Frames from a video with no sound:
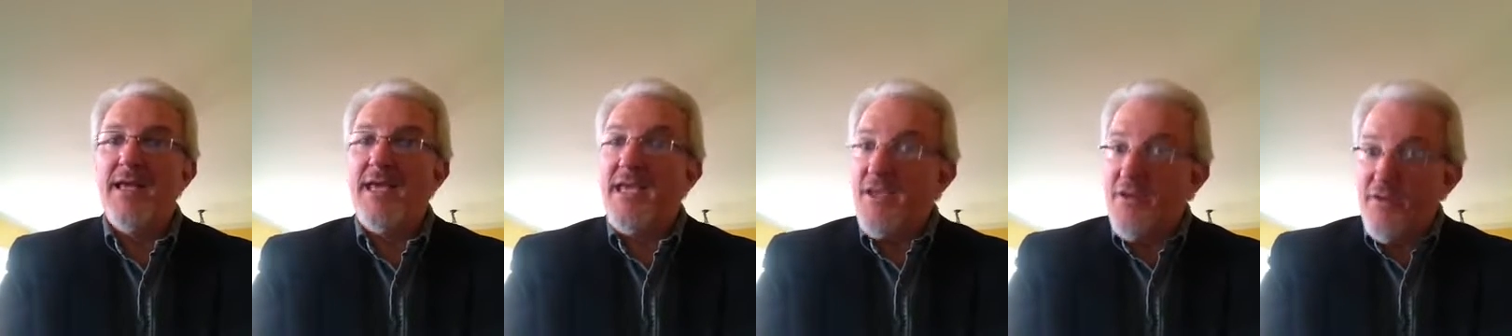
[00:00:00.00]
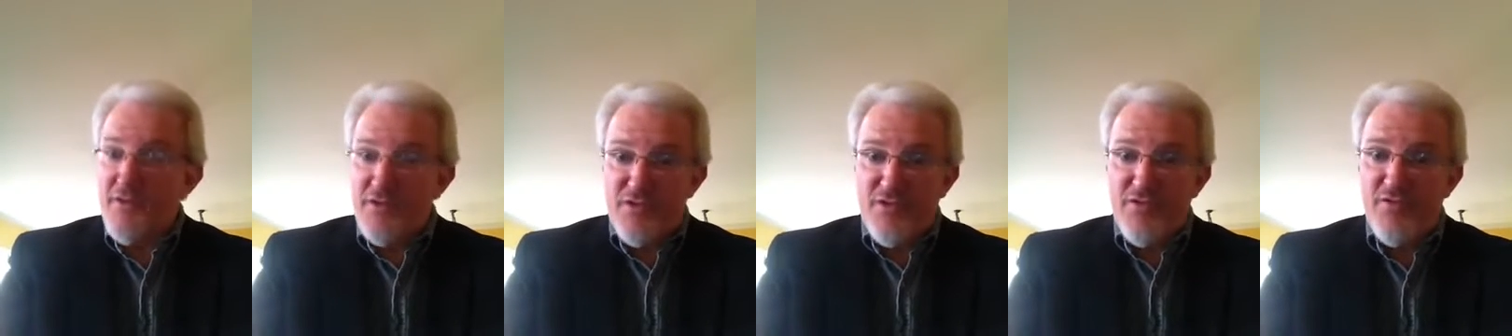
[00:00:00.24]

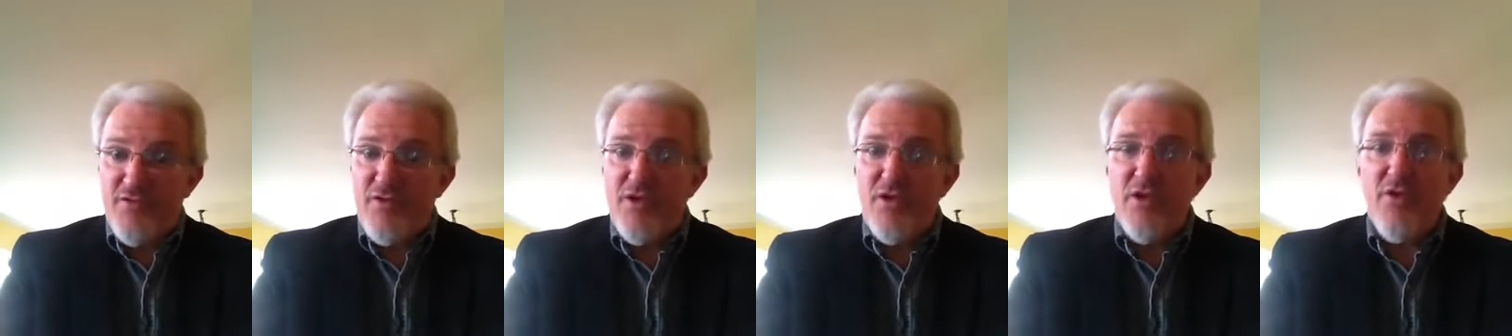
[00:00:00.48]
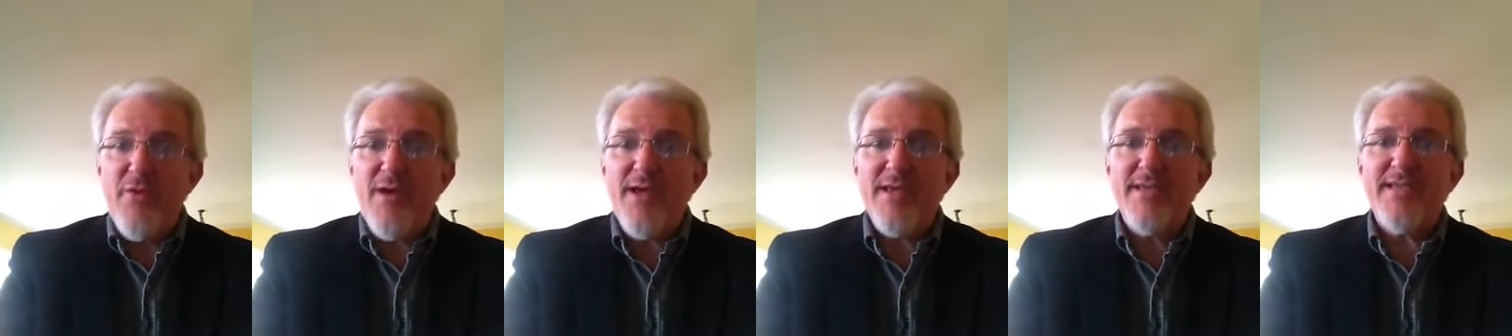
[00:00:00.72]
Here's to
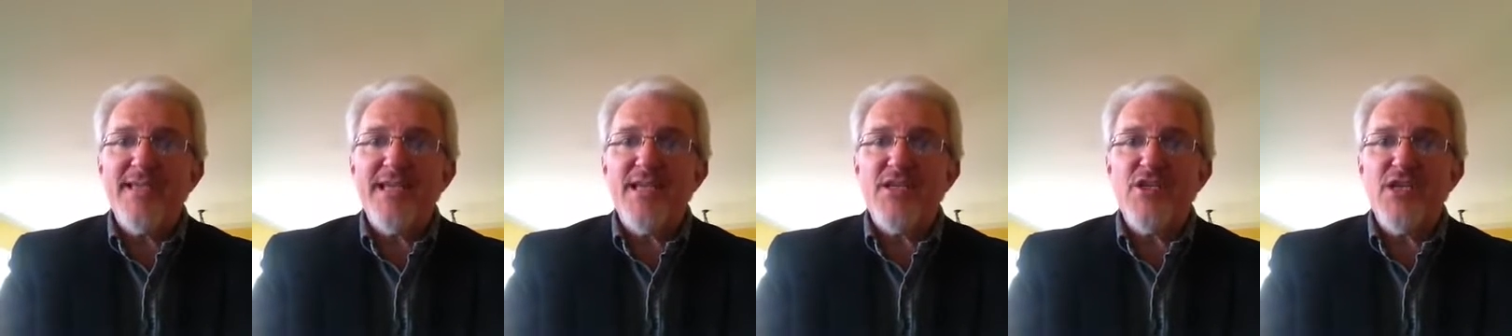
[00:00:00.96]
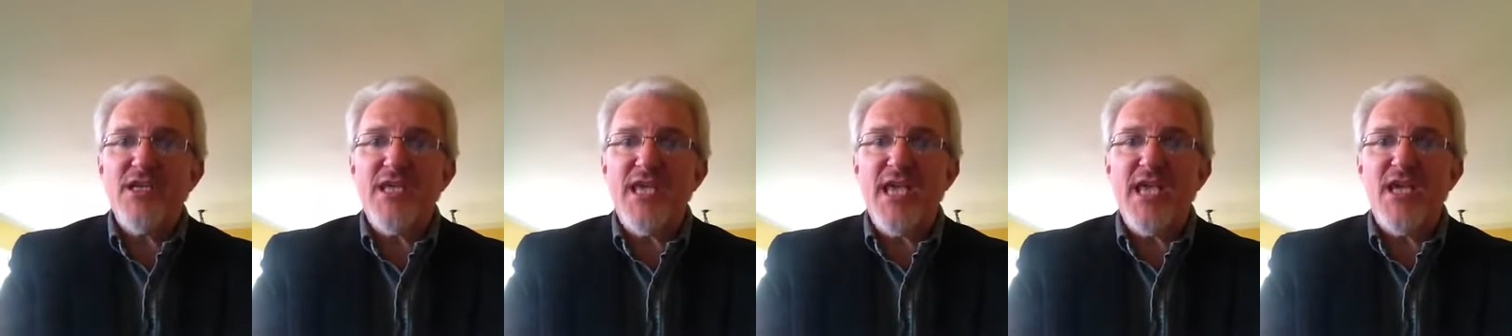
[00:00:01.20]
U.S.
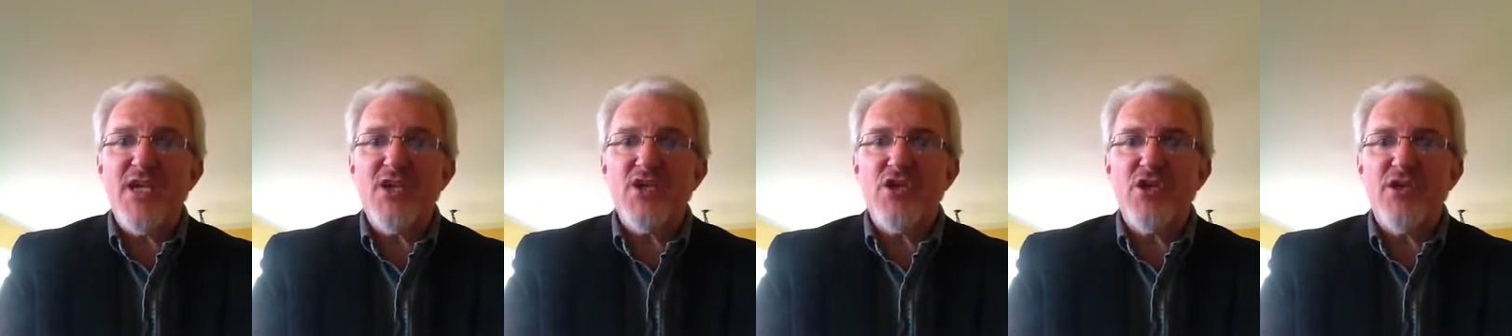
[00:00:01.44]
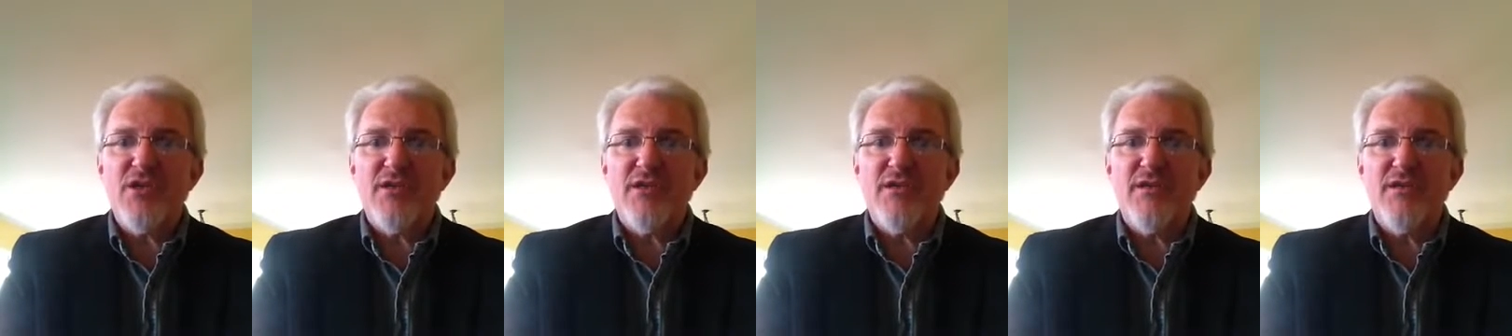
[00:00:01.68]

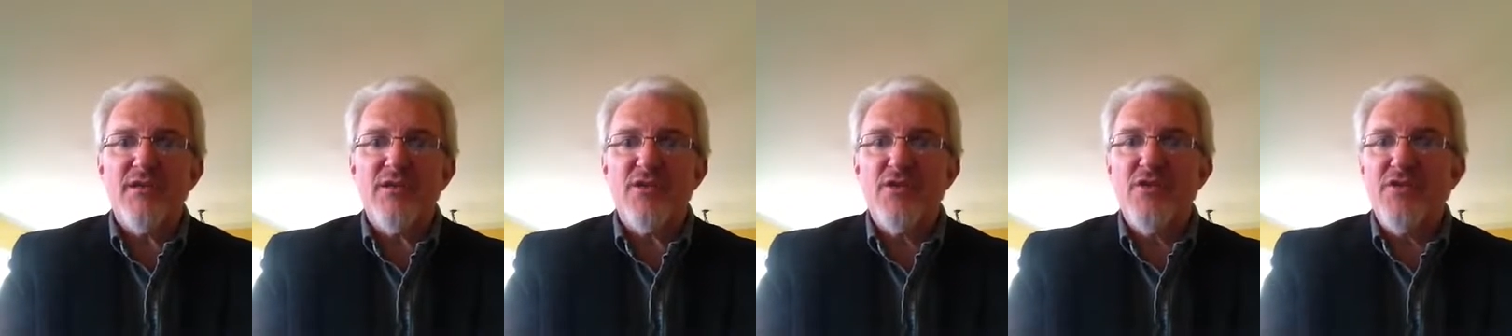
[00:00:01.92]
education,